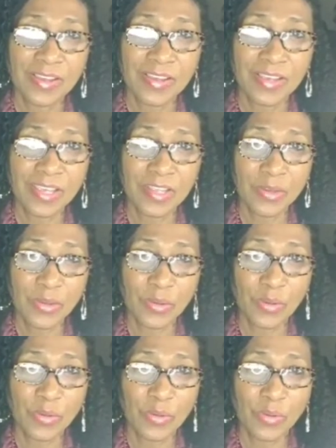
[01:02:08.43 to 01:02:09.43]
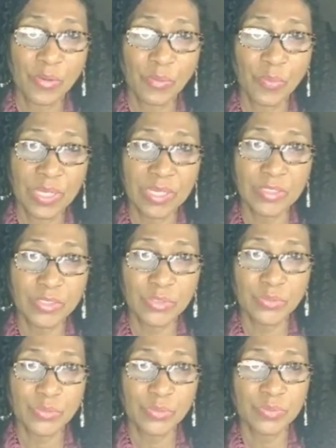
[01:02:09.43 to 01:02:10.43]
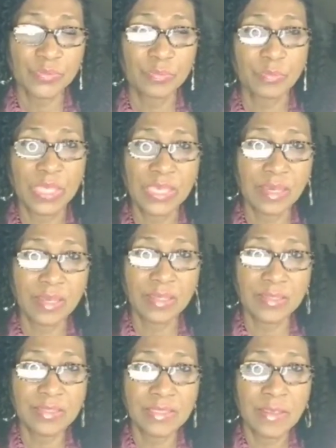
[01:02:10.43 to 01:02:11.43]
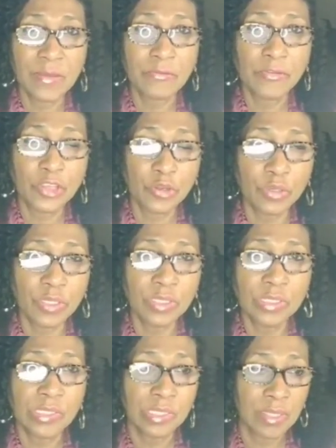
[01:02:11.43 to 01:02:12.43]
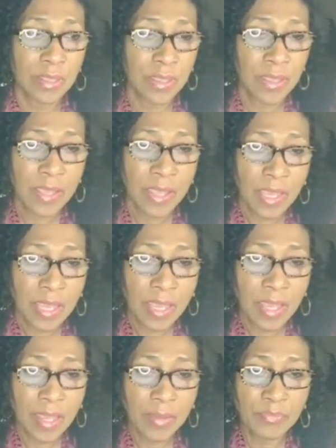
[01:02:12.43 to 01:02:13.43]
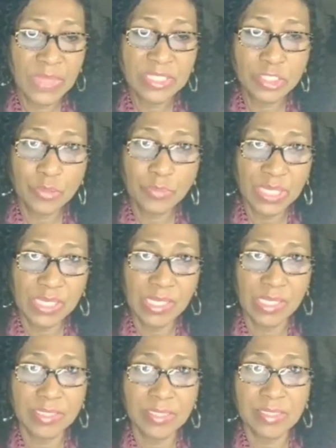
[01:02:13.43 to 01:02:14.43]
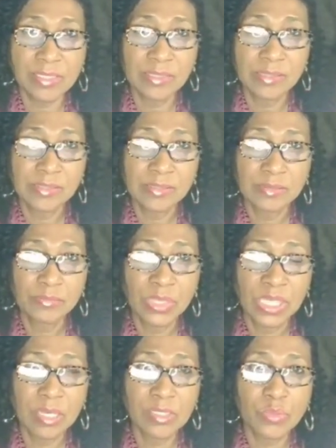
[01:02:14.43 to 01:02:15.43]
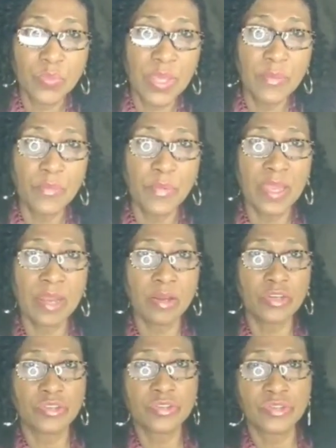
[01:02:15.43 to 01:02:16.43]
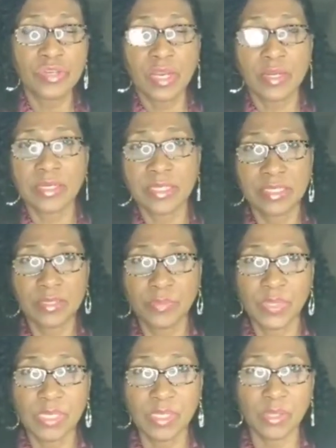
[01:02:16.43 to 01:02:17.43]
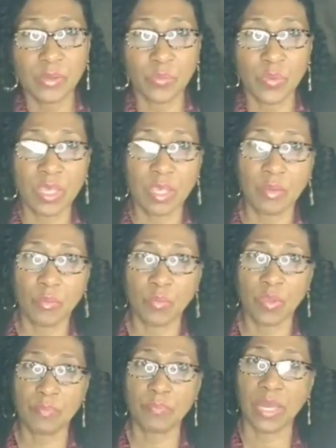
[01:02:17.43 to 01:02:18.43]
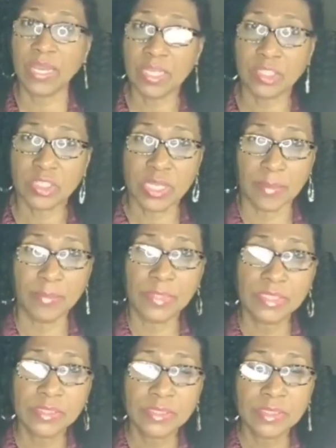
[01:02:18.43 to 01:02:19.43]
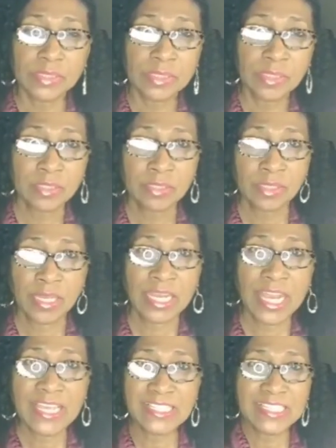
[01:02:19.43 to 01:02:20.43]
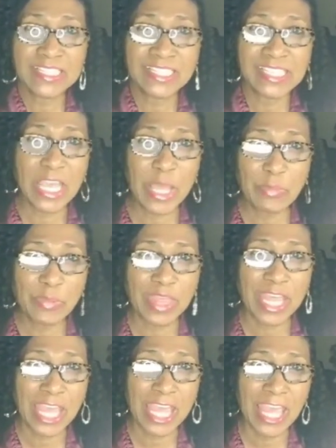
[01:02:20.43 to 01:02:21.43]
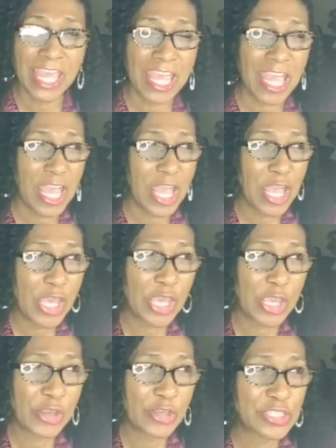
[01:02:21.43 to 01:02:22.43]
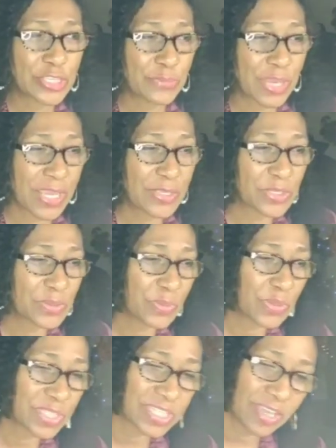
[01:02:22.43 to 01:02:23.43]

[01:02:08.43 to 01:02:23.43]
you know, punish you because for your disobedience? Because when our children are disobedient, we punish them. And that's the same thing. You know, sometimes people say,